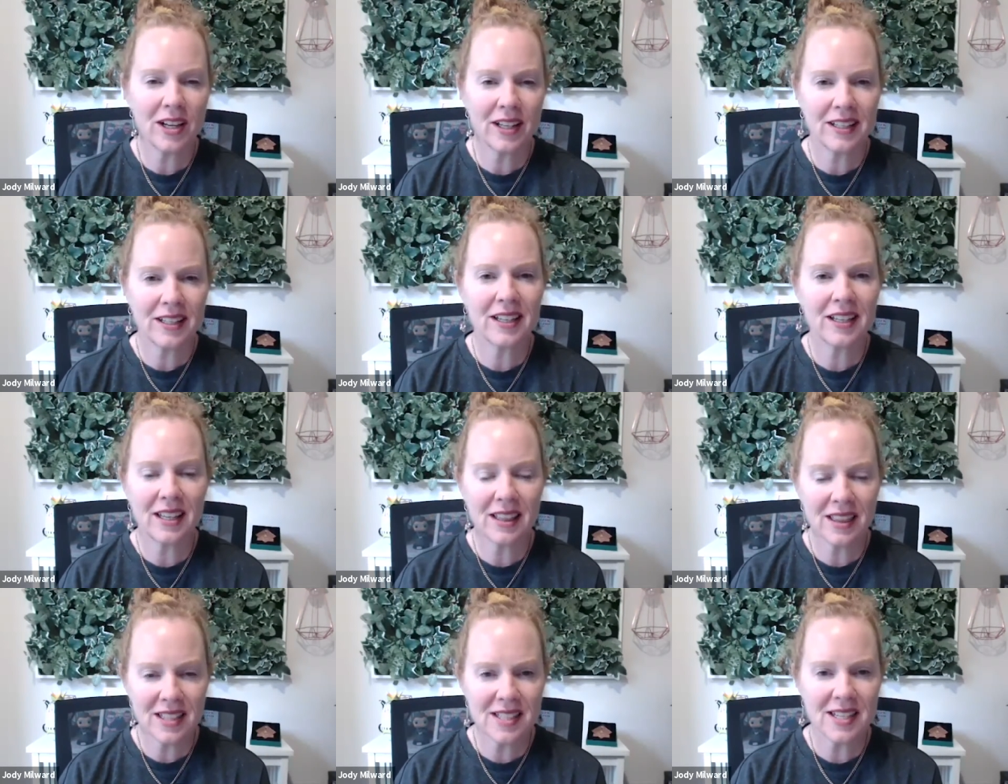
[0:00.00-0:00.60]
You
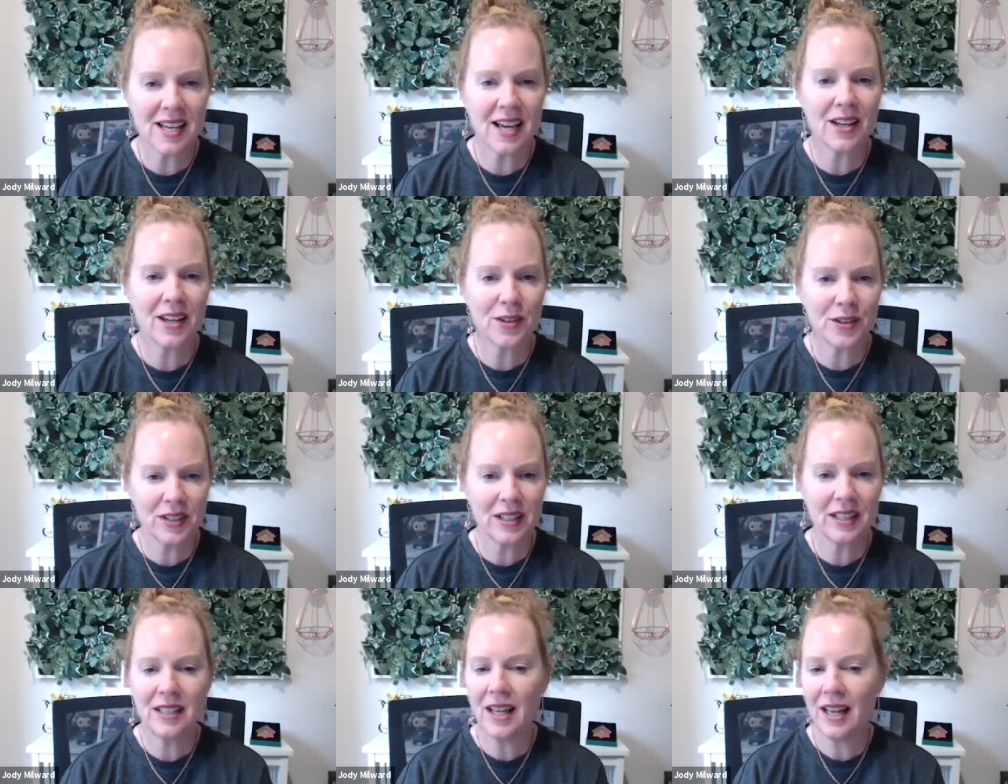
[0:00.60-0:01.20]
get the data
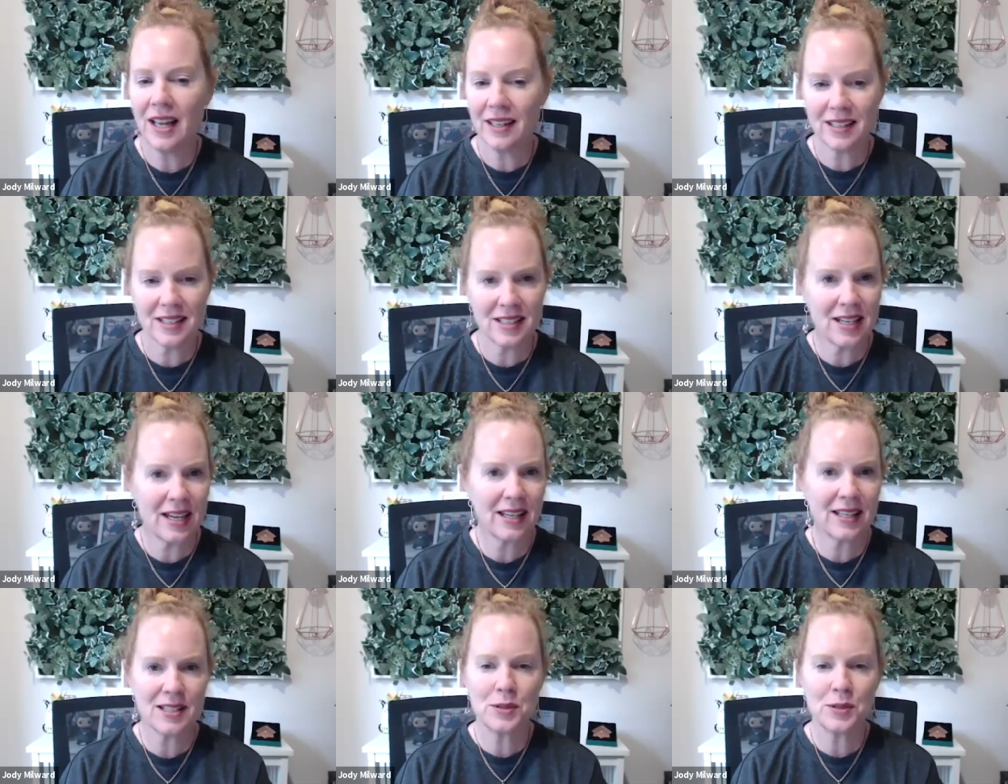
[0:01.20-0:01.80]
in and it
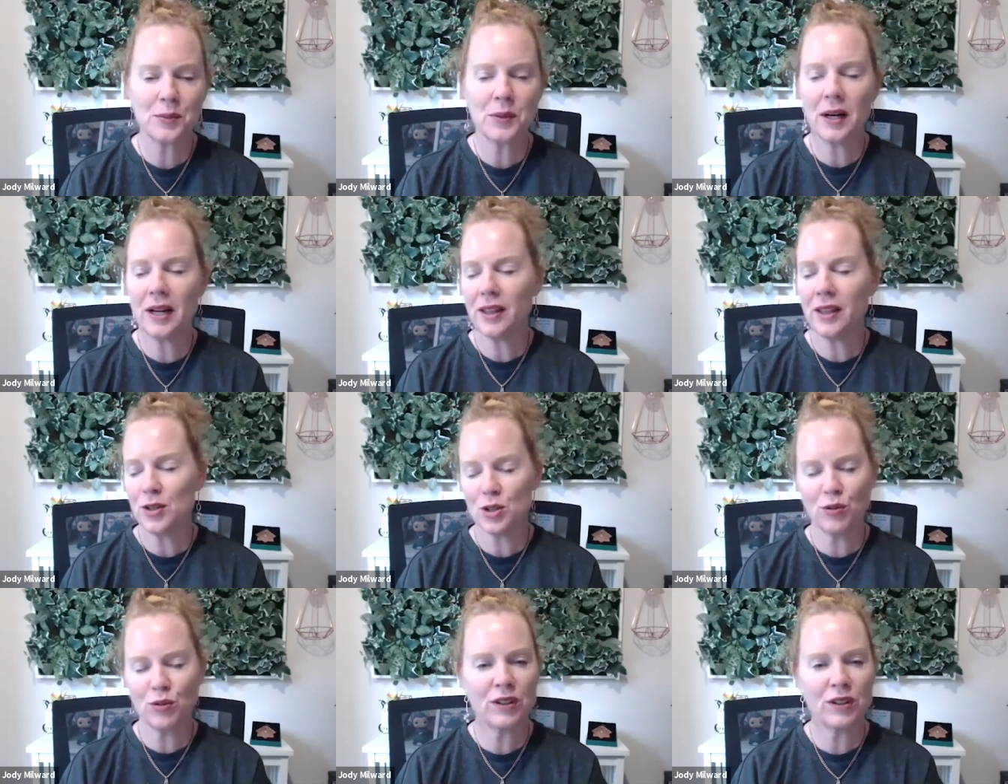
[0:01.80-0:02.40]
takes away
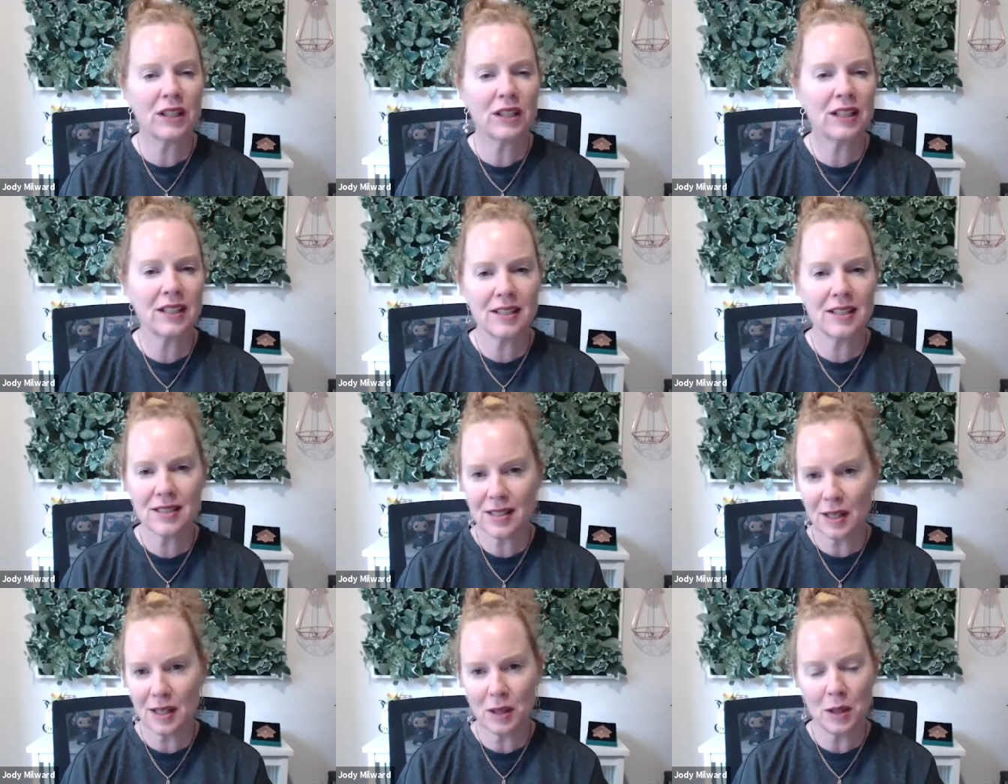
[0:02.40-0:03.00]
those
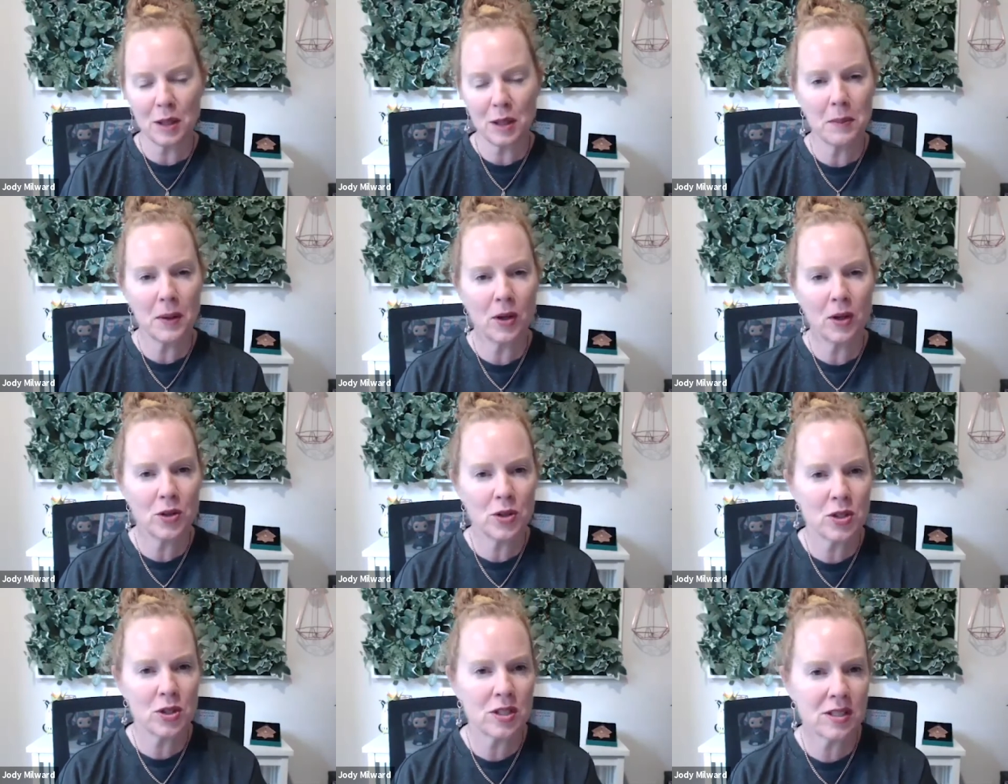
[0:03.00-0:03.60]
feelings and the
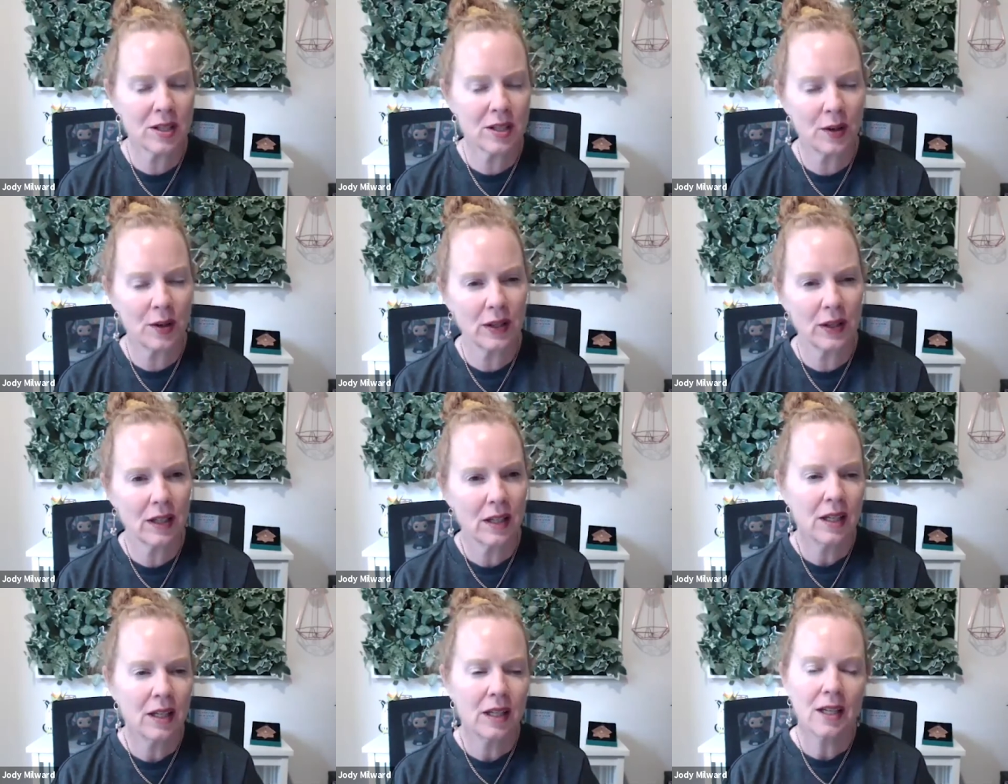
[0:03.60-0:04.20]
emotions
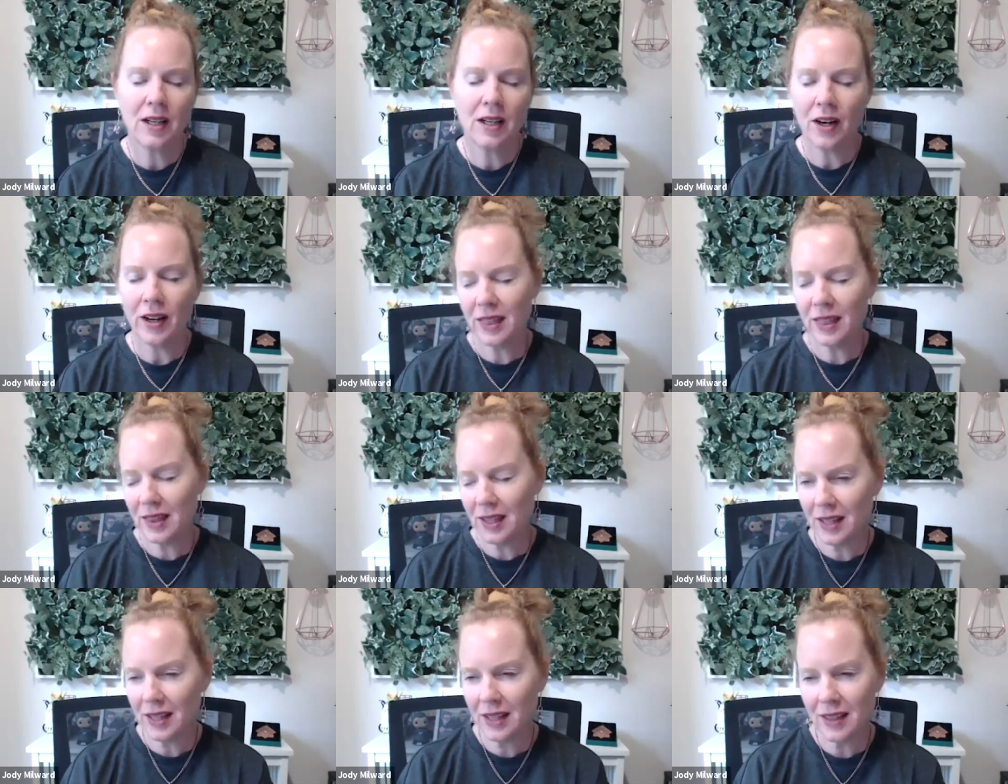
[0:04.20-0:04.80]
going, I
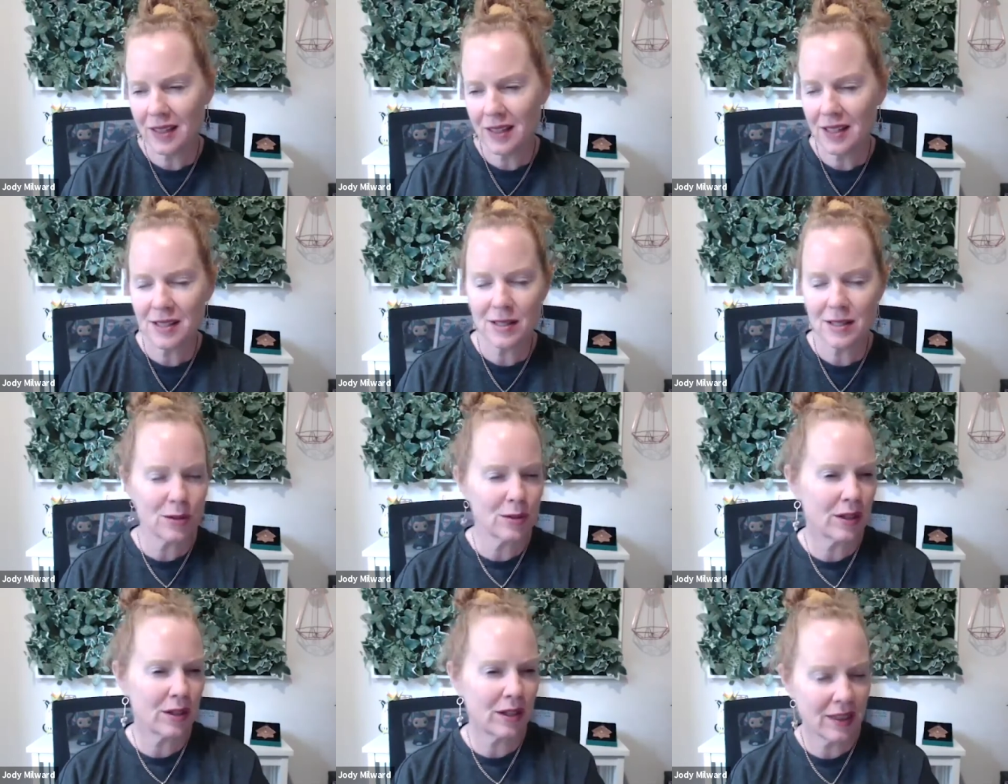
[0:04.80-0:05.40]
think
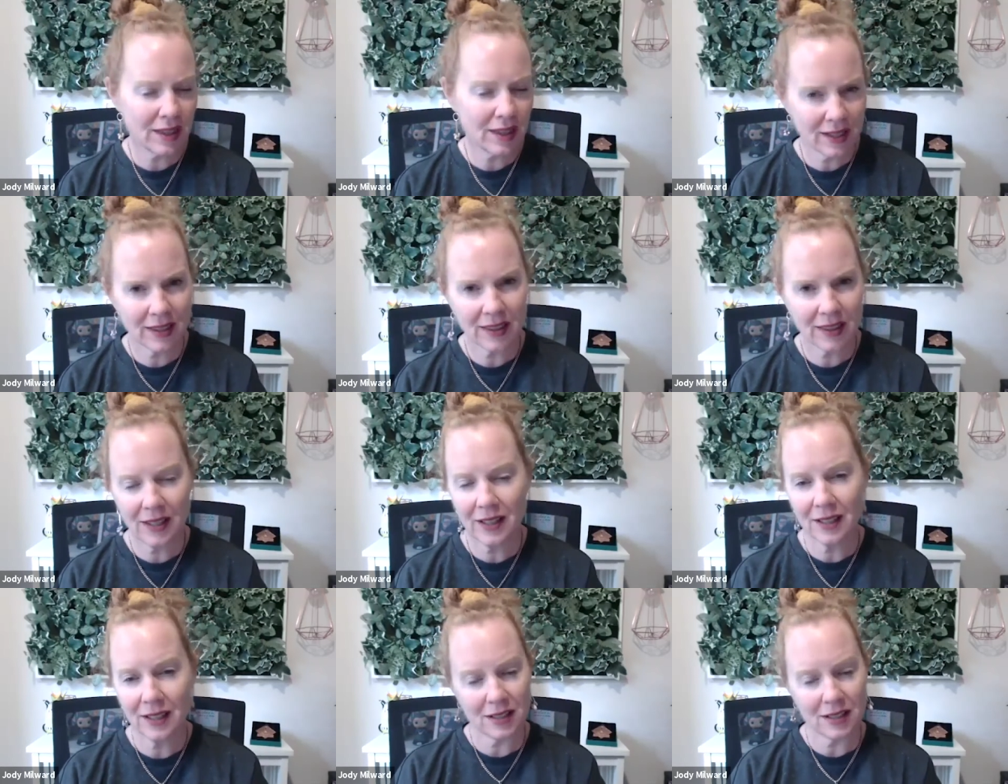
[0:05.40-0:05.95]
this or I think that.